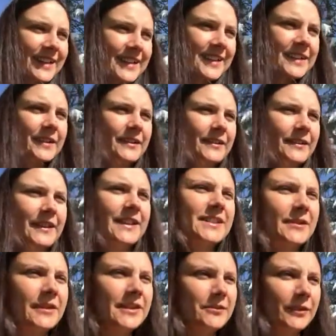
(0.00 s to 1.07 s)
So
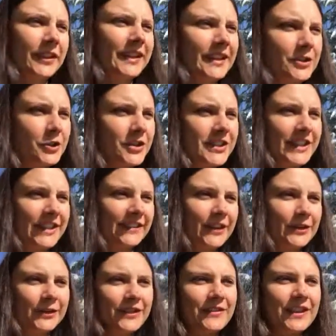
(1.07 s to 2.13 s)
it's always really interesting,
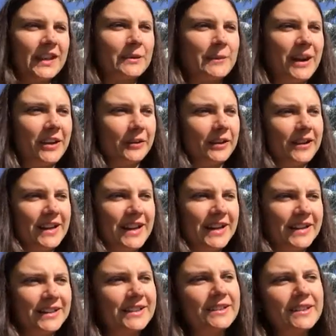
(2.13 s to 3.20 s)
though, to think about.
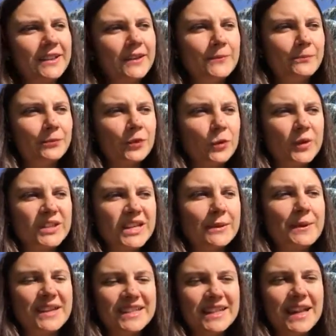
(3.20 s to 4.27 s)
And one
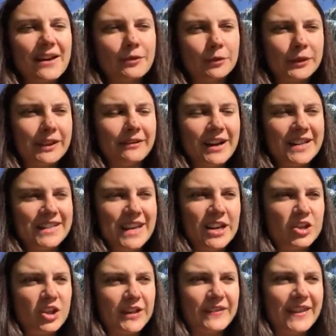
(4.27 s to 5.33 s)
time I did have a
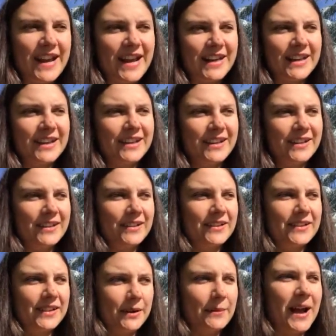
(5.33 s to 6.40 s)
realization that
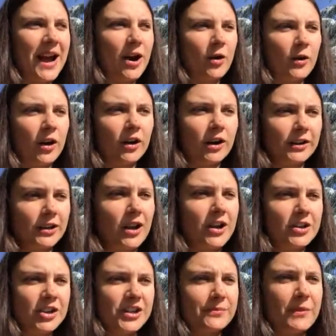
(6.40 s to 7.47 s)
somehow our
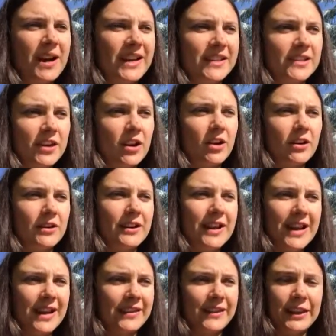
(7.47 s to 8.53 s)
unconscious minds
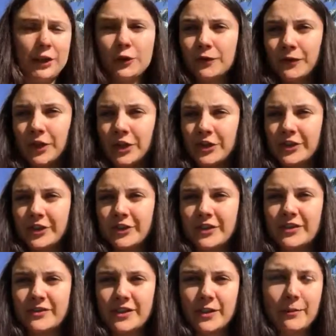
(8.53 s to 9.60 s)
and the universe are
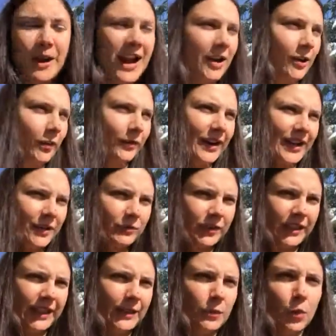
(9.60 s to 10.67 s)
somehow, like,
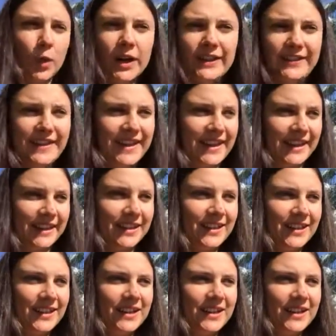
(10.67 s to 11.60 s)
really one thing.